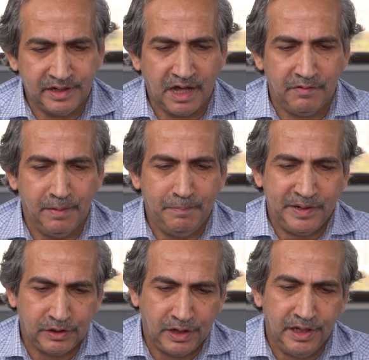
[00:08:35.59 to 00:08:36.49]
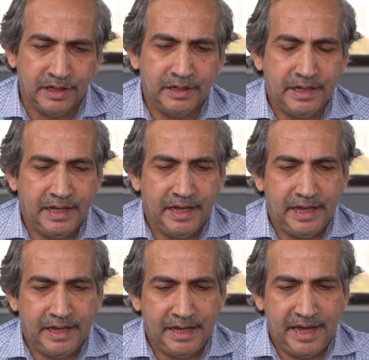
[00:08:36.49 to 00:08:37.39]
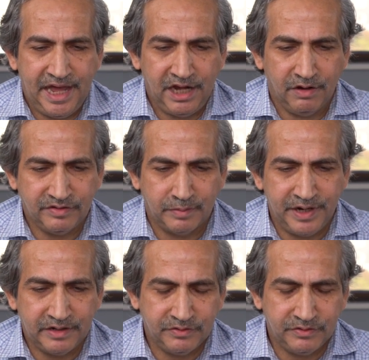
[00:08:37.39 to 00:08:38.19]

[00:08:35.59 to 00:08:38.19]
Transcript: cover particular area of subject.